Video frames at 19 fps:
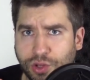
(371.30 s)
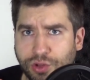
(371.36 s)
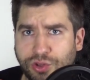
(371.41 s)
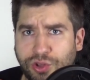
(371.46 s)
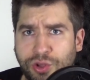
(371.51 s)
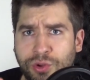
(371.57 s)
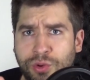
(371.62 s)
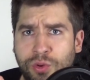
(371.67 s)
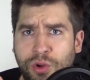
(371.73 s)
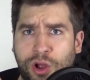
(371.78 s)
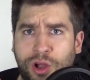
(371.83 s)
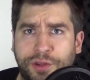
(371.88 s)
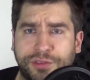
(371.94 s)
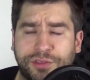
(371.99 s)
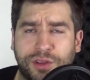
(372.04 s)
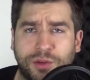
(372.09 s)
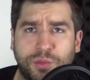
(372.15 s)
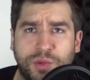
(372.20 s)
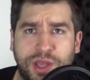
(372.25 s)
Two, all of a
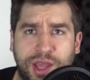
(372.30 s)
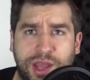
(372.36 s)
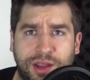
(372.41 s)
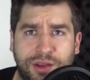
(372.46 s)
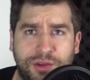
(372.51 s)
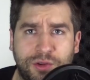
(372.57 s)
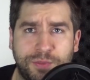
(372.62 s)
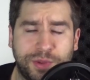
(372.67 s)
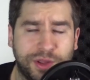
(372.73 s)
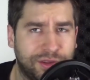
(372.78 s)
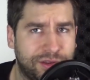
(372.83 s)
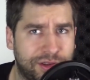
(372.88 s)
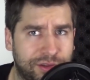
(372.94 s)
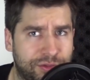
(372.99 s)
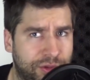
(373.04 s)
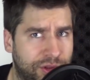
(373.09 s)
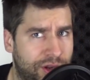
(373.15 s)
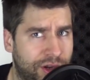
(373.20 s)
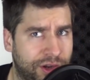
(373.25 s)
sudden we can't do
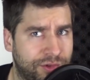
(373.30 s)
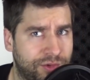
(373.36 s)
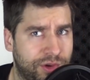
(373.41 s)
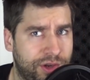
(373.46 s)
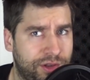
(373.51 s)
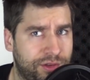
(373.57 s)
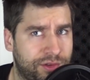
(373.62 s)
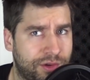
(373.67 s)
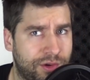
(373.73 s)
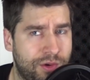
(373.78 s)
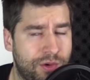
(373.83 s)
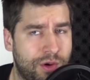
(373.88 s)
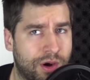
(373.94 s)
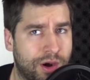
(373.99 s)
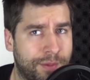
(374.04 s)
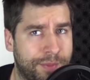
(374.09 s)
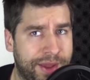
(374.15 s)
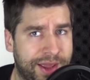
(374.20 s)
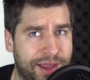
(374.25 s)
business with countries who
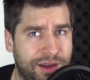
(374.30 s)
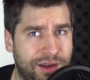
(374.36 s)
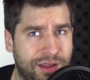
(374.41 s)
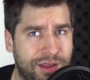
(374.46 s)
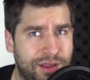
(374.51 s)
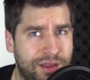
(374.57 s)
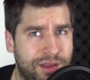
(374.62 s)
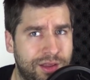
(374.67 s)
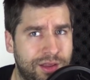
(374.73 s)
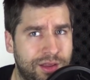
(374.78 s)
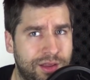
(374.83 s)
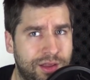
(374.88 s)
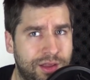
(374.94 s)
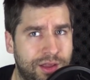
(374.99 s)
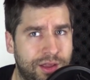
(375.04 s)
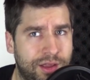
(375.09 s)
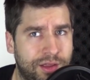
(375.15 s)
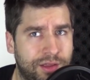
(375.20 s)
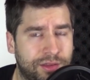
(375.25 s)
are bad.
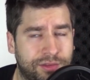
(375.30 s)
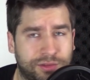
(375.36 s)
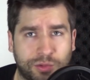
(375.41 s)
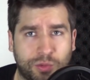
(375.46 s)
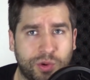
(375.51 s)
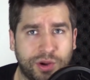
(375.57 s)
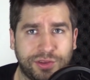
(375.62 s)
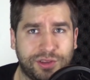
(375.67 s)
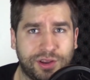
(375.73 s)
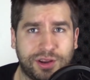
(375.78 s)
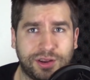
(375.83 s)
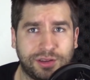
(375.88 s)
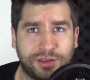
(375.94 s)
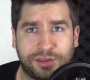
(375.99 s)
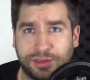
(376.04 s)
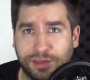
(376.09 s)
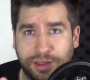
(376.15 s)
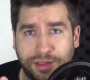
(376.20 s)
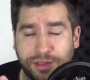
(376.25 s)
So where's
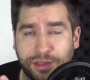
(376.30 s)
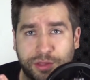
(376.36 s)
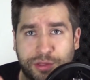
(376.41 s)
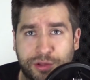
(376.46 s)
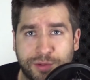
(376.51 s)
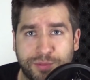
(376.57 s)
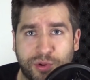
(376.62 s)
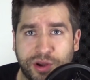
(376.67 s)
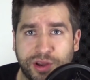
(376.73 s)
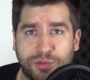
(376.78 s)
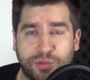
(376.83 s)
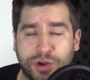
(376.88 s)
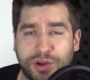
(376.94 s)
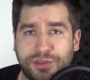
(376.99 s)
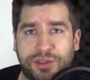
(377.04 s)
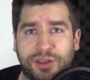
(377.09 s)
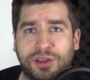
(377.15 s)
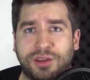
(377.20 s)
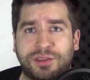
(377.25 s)
the and the third point is, where's
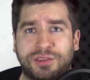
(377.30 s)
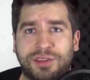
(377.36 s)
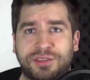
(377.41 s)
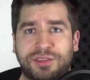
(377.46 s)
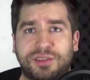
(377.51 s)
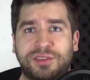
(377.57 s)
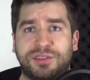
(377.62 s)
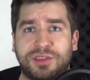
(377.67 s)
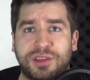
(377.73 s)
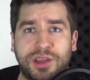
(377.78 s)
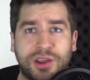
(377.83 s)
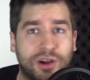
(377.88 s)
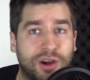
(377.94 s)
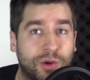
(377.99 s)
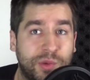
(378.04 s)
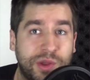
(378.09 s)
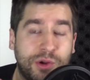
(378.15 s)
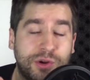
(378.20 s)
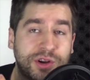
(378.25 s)
the consistency here?
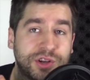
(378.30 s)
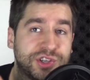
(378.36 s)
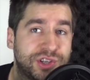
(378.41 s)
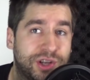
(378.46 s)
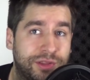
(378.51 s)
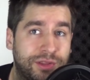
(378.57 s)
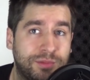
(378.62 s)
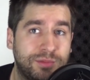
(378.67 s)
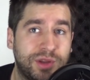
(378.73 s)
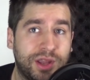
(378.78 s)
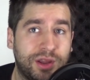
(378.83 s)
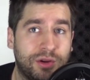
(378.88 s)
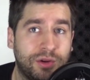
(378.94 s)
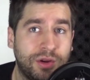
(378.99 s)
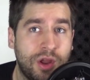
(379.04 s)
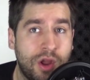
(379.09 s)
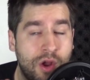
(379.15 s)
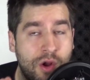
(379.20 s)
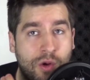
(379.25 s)
Are we going to shut them
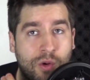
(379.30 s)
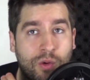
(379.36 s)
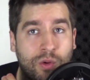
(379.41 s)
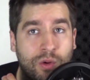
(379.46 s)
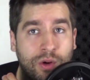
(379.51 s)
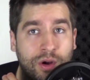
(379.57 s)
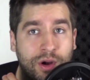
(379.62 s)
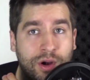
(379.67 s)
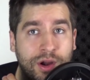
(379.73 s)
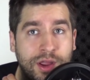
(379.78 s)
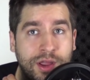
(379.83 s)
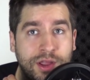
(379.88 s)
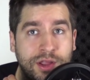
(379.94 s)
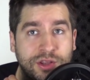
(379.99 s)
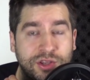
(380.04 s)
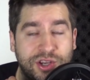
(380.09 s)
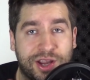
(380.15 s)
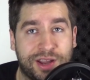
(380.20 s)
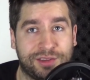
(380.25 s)
down or
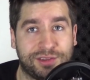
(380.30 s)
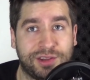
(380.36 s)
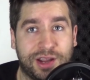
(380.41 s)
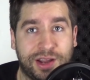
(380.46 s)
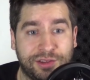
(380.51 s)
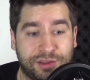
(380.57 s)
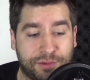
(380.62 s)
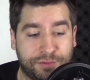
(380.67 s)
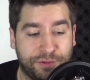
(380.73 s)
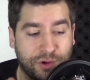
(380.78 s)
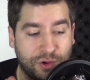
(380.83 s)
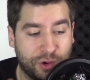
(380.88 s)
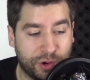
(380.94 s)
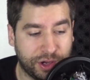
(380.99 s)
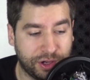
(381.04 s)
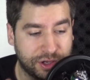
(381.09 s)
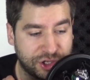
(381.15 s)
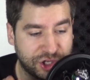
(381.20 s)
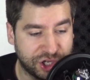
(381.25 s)
chastise them for
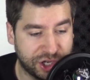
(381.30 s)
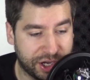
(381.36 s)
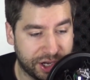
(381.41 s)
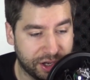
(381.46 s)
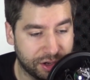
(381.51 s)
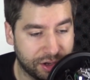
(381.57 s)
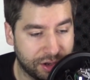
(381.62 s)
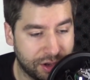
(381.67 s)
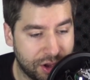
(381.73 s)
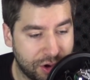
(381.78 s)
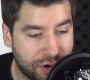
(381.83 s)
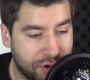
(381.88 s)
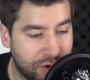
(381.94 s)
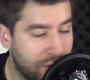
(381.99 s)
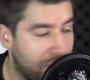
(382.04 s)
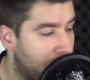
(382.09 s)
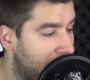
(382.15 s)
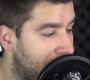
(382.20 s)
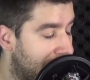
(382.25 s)
going to China,
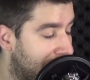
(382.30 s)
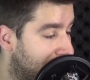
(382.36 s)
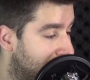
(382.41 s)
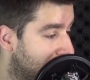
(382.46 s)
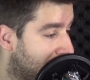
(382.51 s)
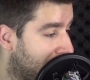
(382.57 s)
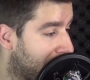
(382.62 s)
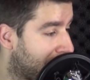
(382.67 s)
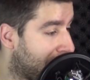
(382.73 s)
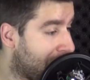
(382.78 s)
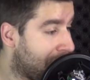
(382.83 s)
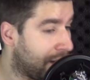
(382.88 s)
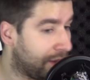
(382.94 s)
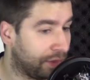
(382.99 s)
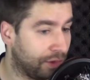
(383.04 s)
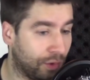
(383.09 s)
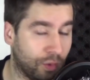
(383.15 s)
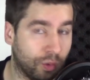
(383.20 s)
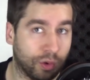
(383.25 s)
who is not
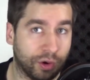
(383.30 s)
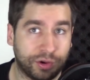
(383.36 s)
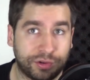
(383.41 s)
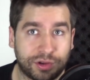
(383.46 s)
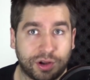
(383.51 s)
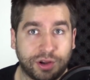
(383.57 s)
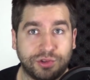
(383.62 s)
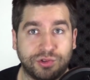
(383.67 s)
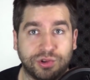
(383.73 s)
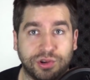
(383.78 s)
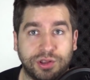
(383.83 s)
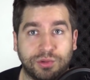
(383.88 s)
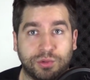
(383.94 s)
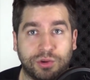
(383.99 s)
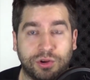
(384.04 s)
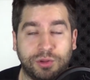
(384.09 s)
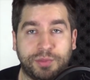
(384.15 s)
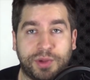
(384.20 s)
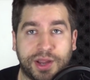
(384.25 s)
the worst country in the
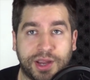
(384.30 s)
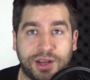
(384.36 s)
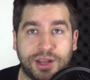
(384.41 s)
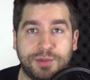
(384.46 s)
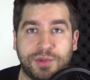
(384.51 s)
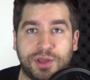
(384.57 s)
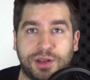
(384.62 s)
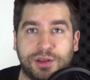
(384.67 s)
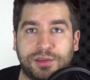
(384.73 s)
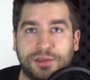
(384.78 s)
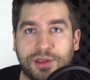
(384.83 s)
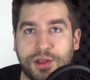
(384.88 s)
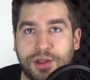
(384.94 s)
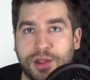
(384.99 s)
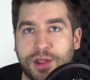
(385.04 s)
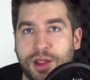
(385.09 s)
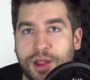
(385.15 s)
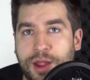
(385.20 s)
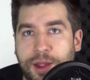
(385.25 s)
world by any means,
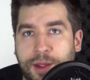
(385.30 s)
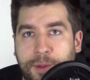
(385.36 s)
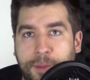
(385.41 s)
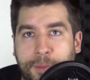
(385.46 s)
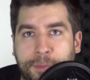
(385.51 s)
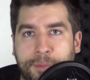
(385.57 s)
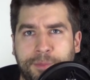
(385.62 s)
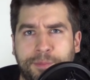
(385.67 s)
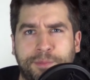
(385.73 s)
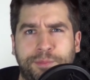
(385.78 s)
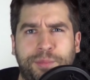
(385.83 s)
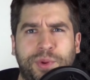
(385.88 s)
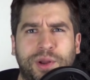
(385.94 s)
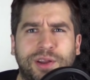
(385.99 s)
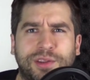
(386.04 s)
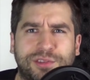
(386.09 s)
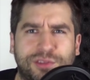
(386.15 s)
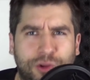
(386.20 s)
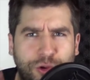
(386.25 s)
but
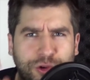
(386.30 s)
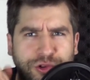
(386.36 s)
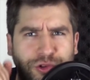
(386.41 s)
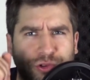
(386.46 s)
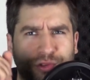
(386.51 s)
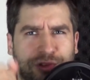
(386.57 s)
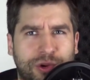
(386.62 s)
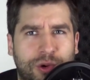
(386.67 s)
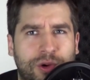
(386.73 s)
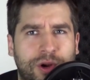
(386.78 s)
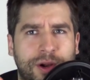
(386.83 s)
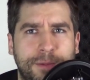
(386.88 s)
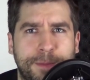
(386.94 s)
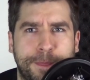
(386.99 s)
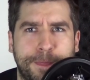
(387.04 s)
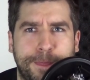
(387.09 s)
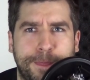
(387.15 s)
a social score?